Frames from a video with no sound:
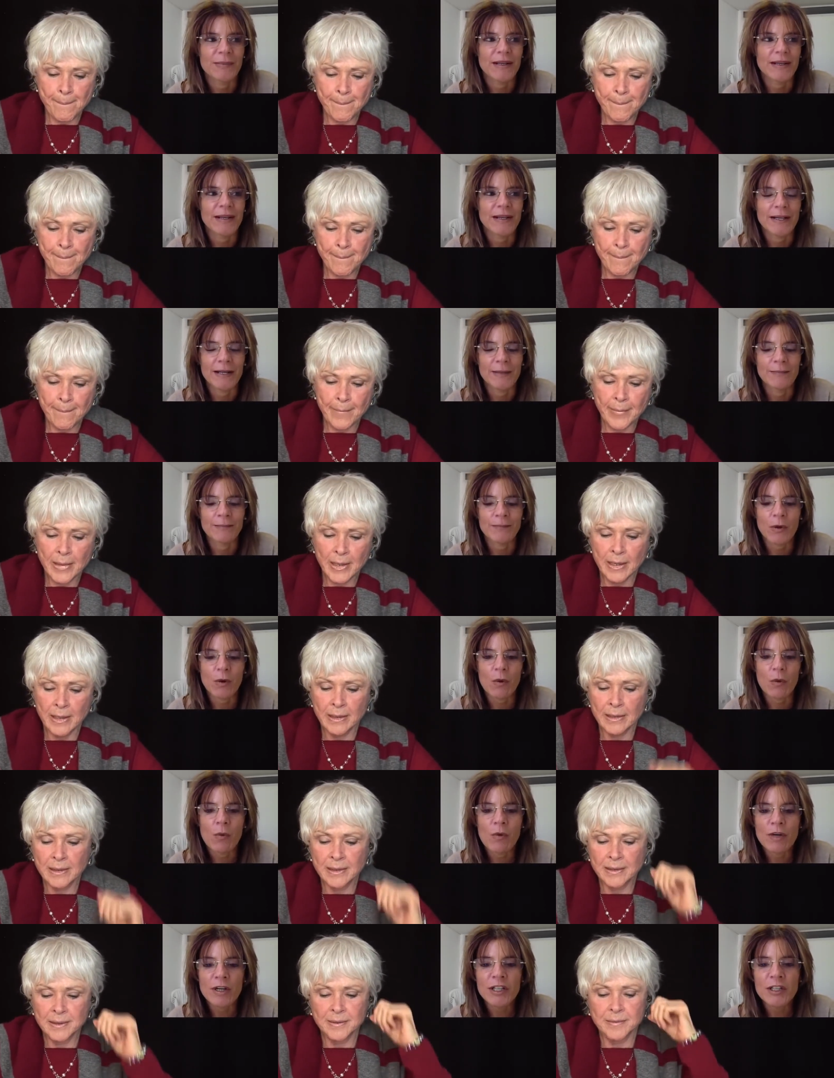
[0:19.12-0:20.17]
Speaker 1: Um,
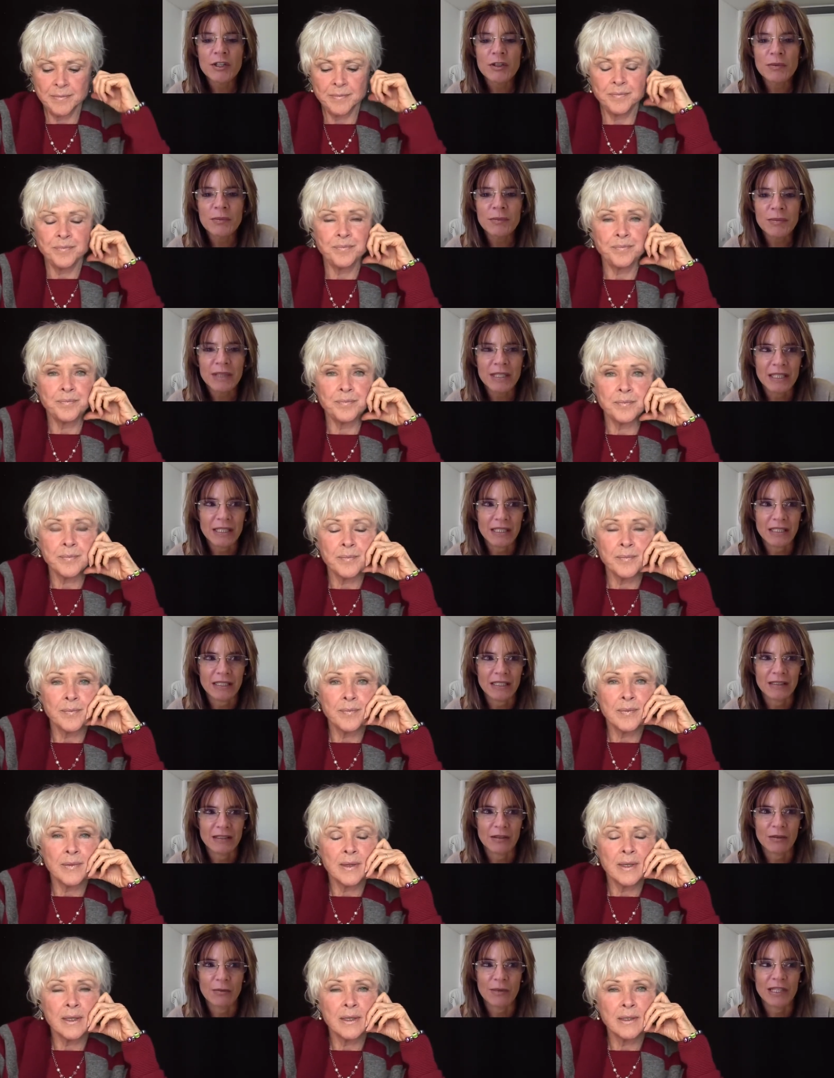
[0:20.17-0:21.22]
what do you mean
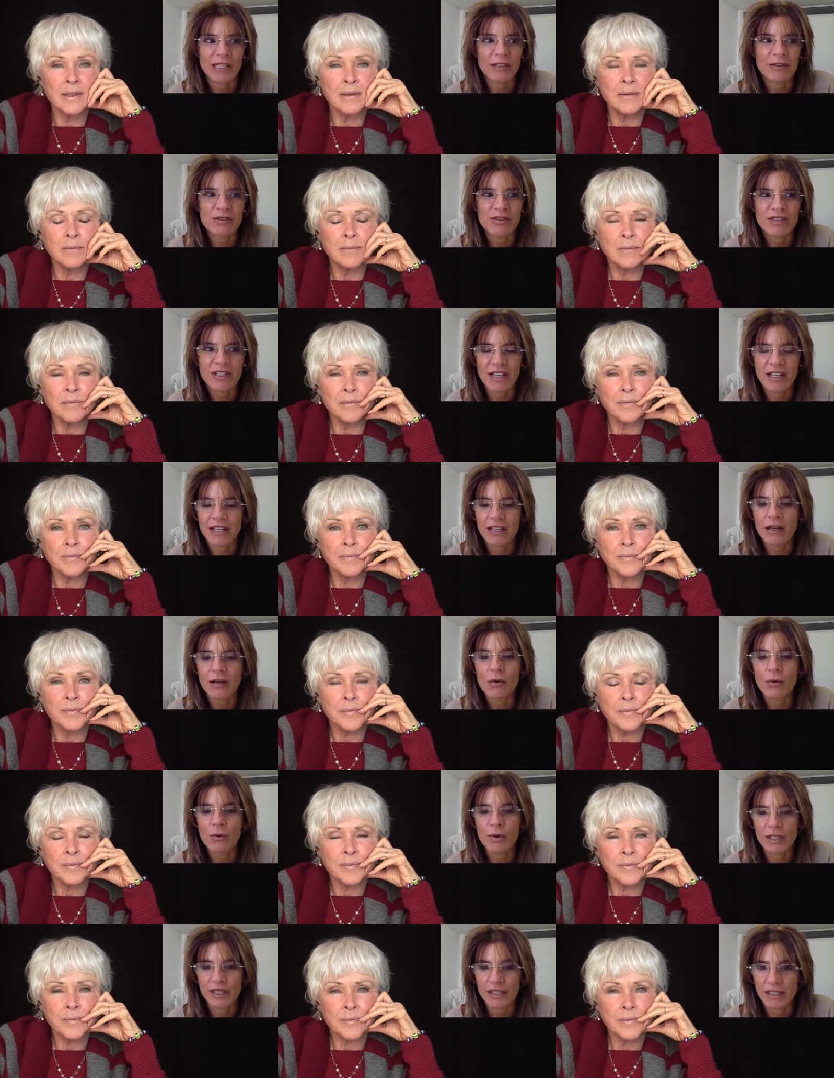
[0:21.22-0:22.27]
when you say
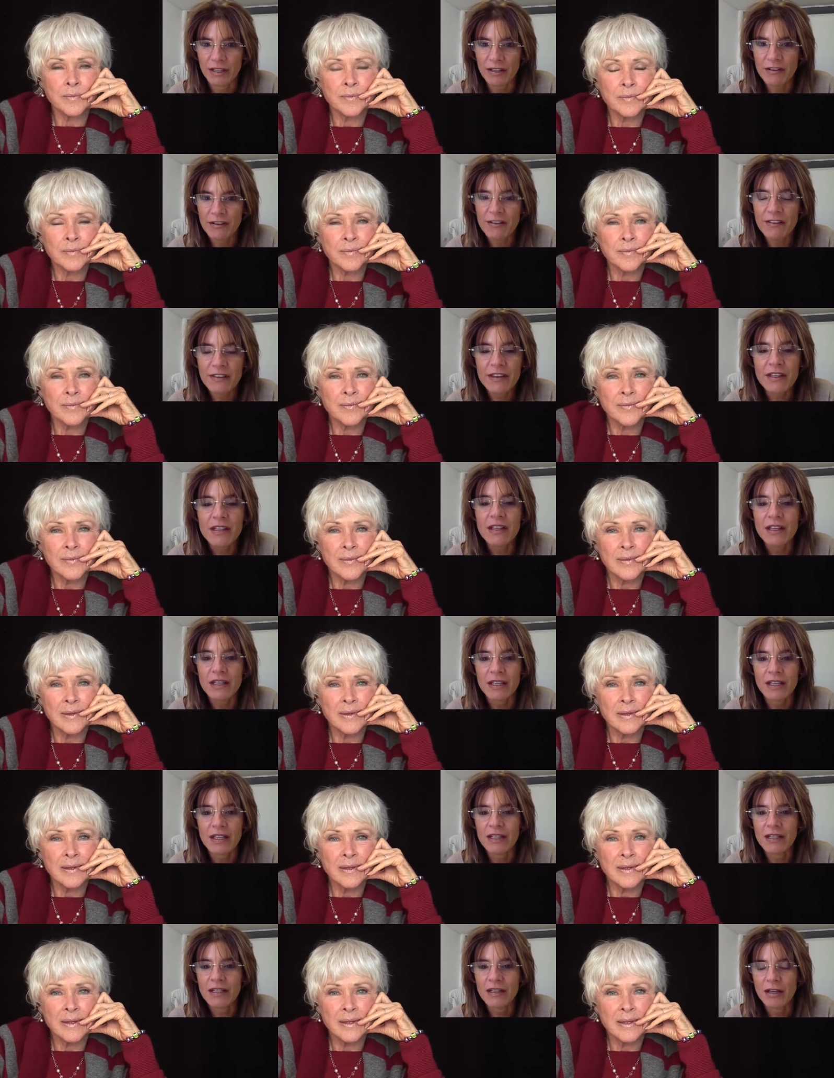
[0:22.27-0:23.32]
we are not
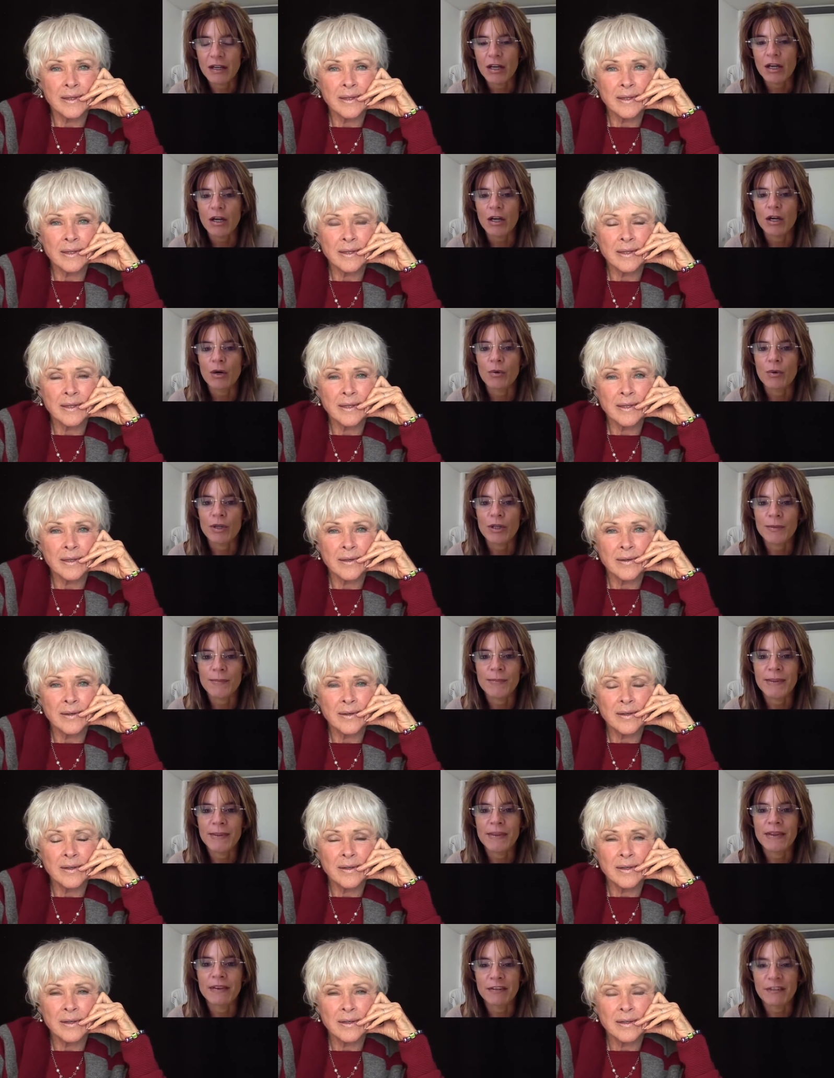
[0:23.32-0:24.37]
thinking, we're
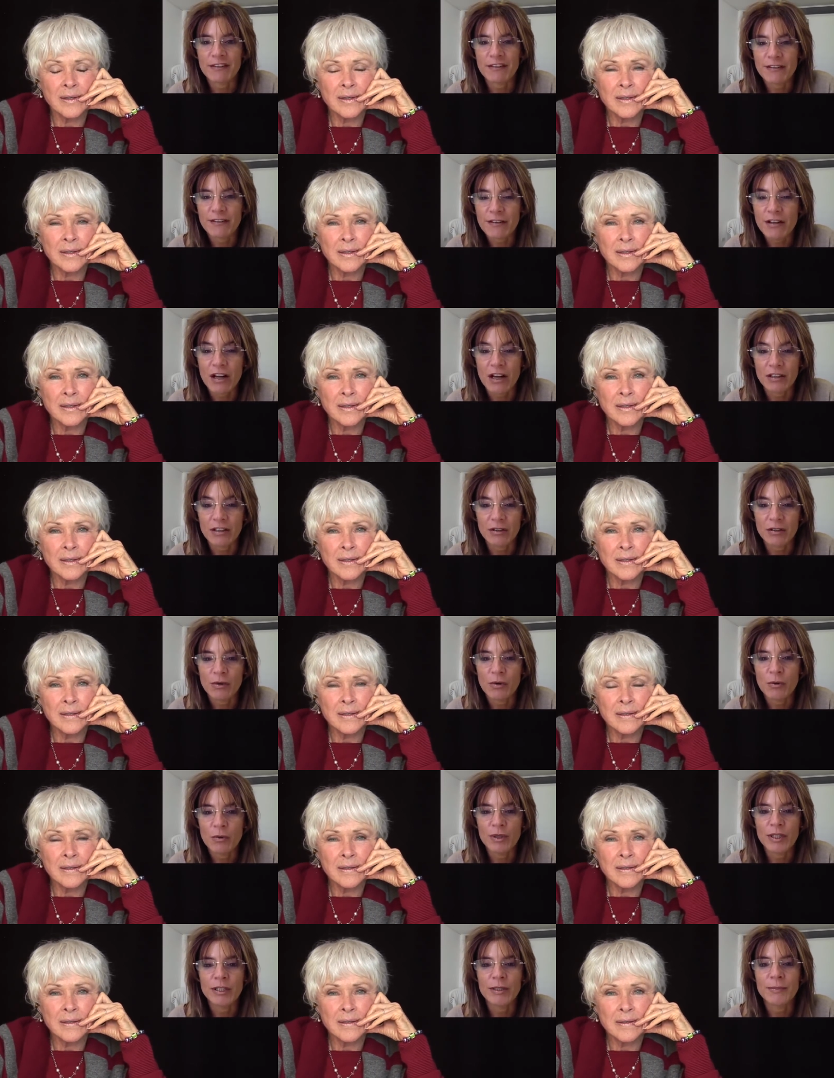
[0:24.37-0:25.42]
being thought,
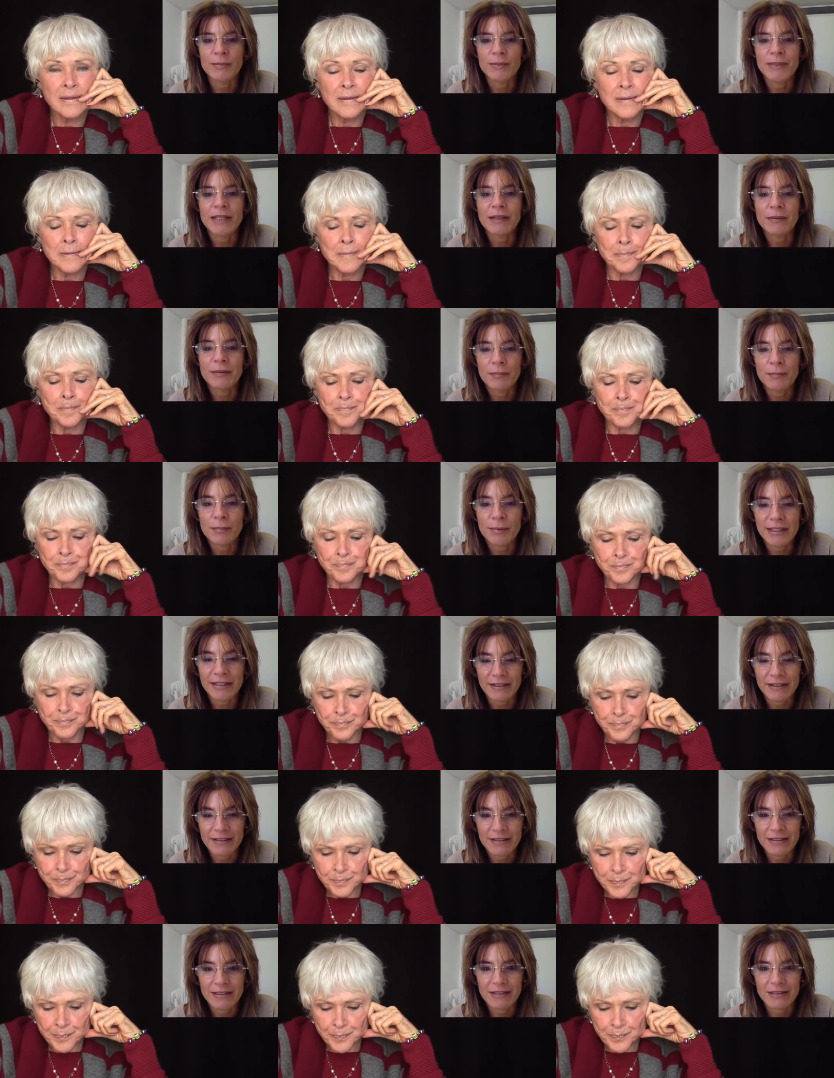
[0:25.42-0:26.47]
we're being breathed?